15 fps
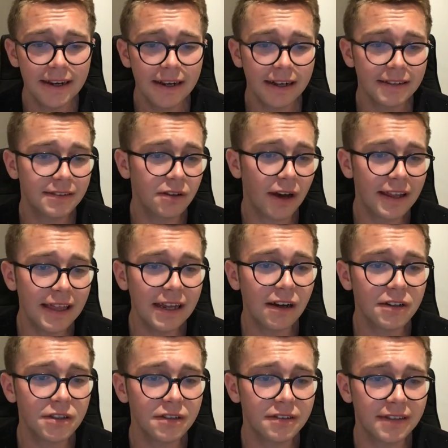And so I think
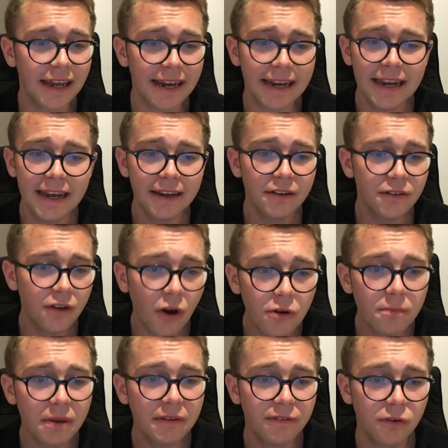I'd just say,
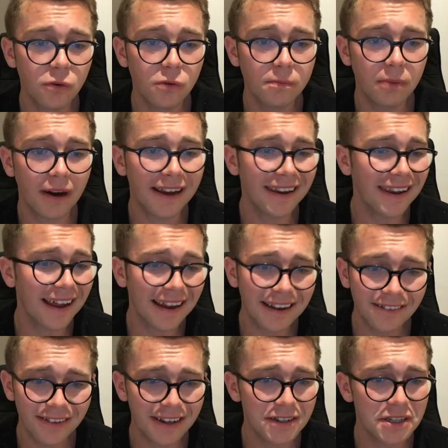don't be fooled by a lack
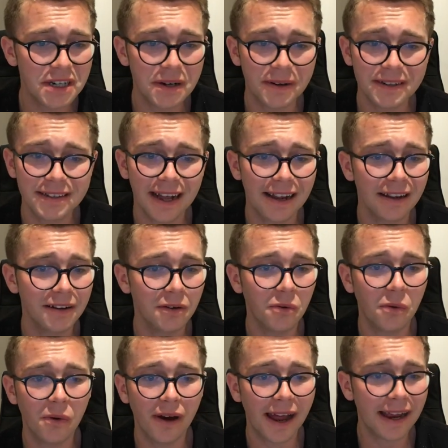of engineering talent
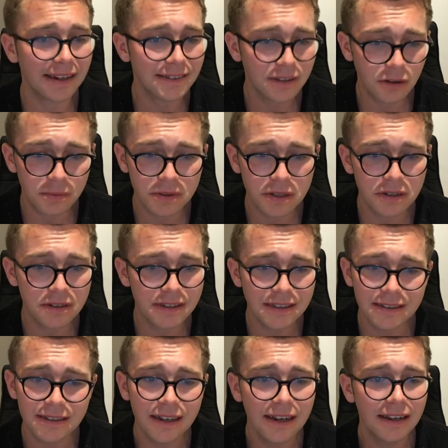or exit
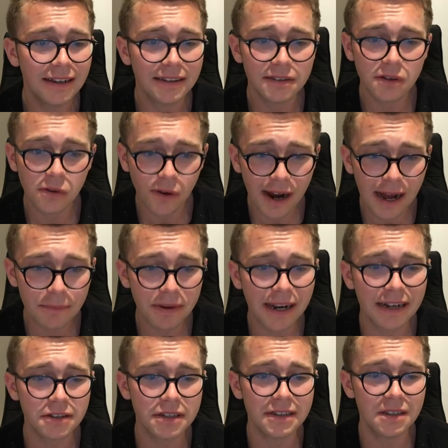opportunities. That's crap, and
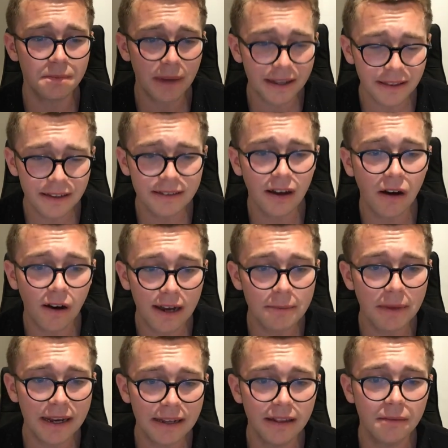actually spend the
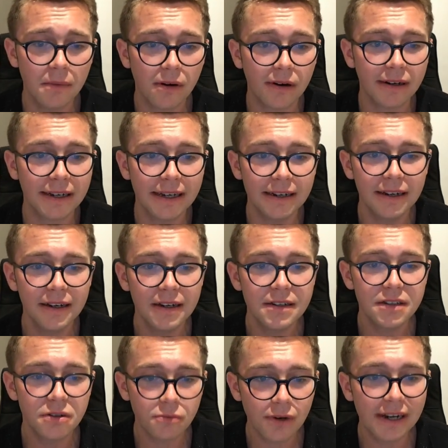time in the market
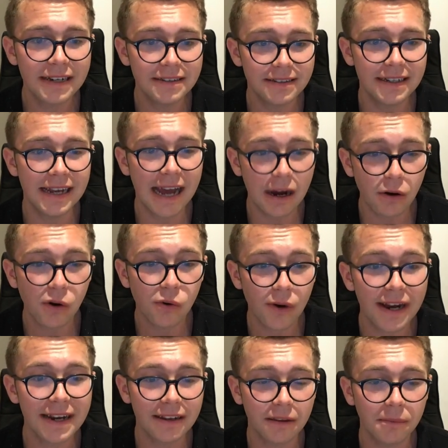to really see how
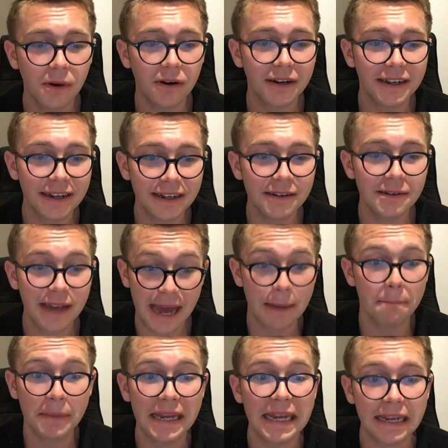great the market
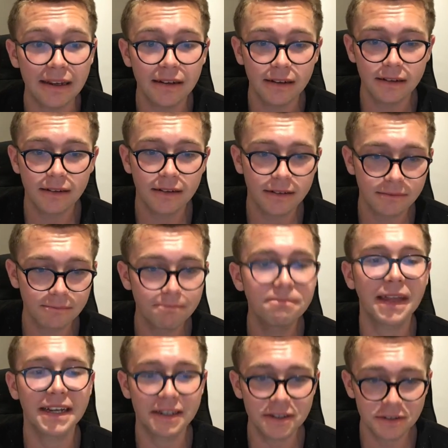can be.
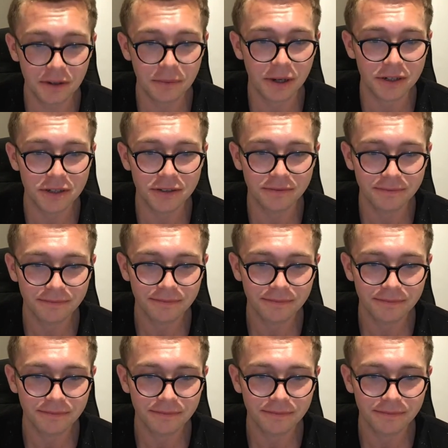Thank you so much.